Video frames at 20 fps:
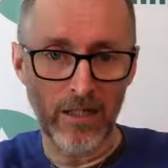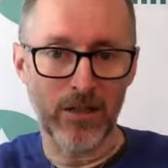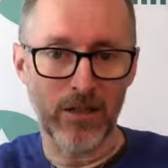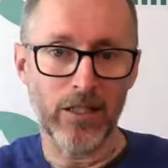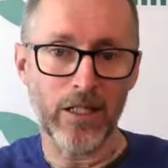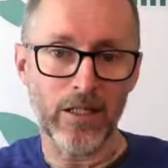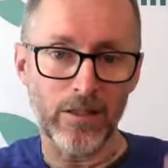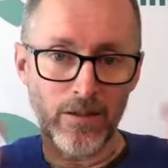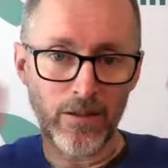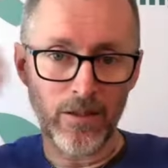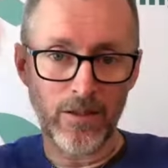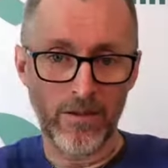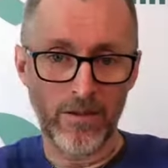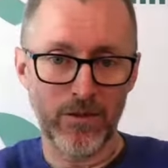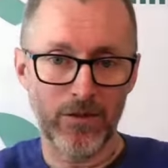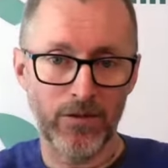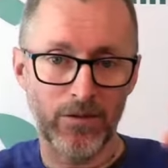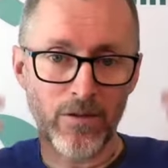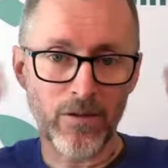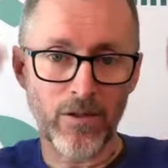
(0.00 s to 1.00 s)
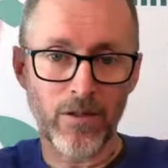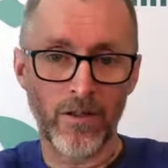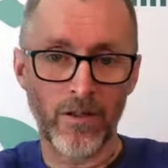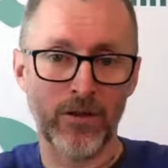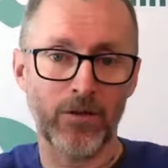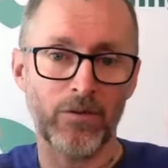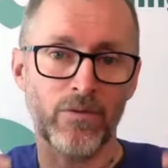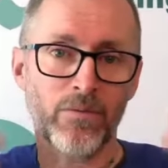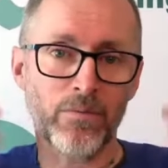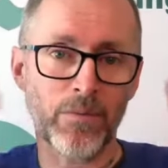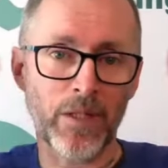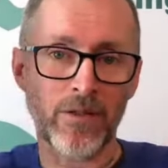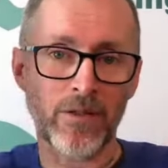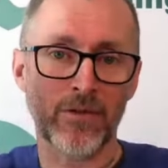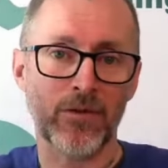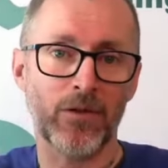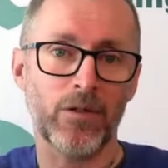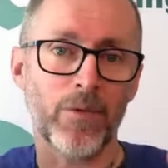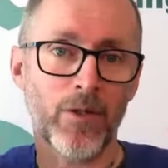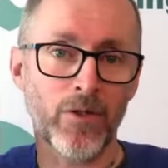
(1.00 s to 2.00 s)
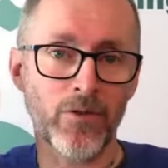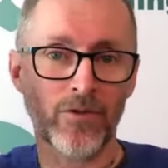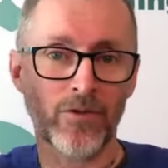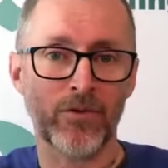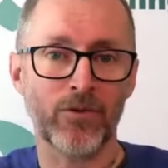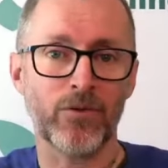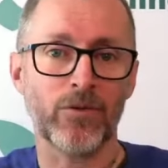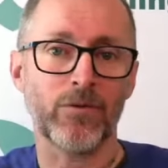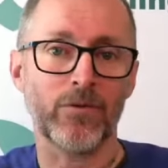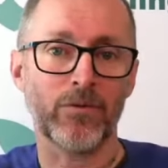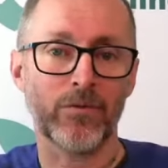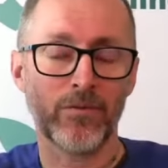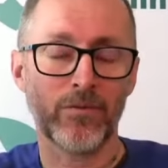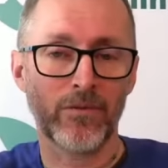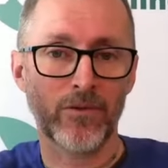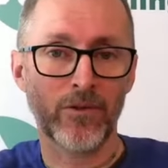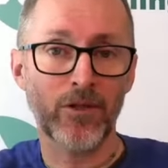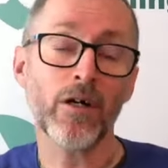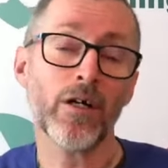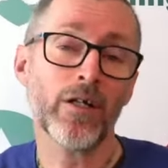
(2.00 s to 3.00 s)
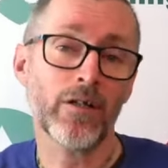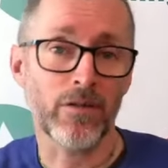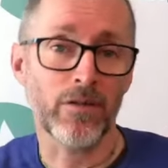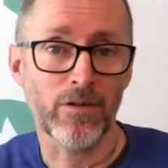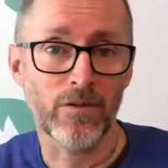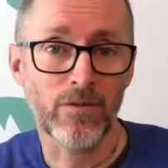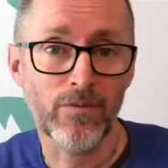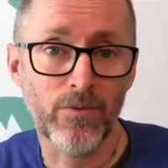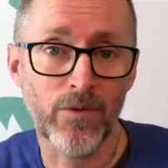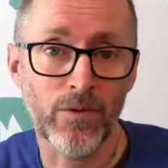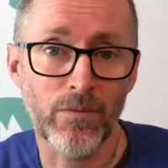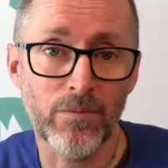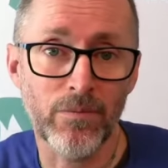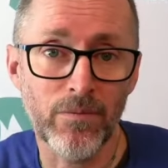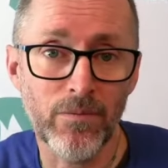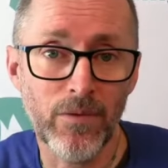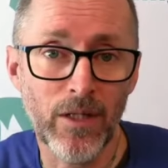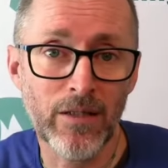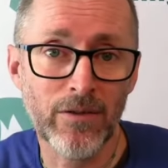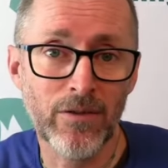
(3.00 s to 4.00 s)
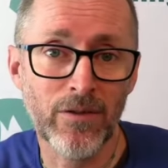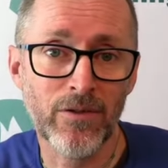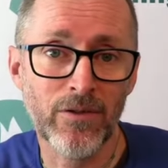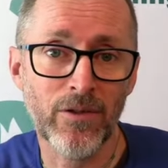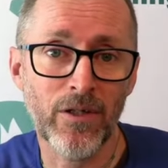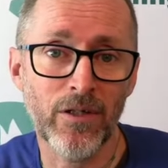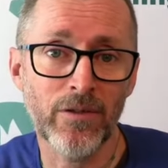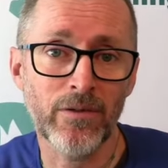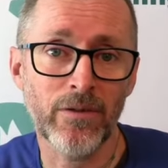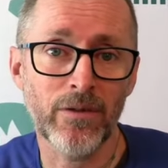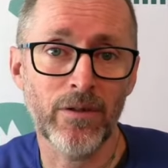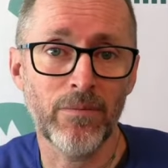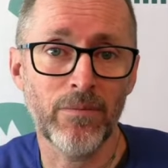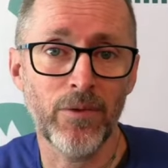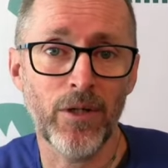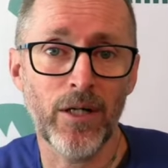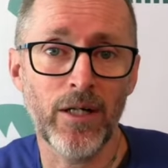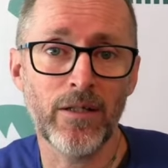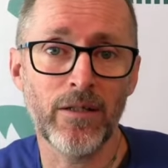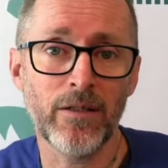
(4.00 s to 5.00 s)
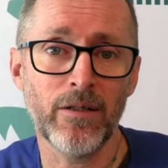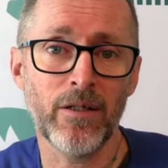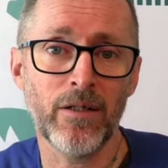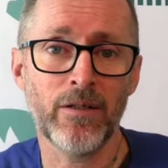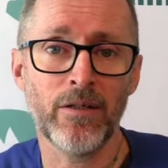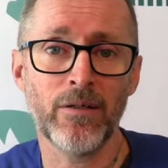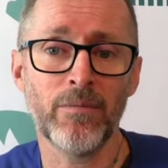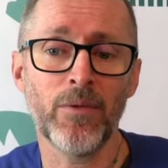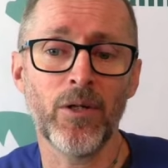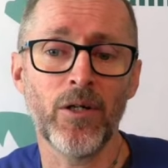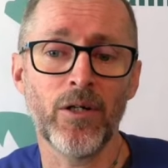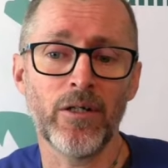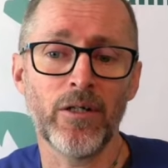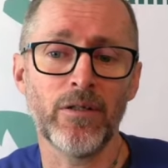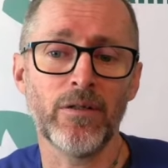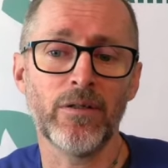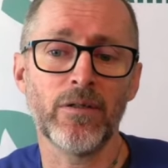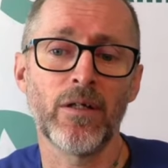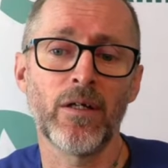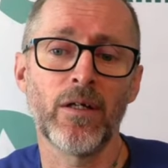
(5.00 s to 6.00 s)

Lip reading: get this kind of mental, emotional tiredness from exercising the brain and the mind.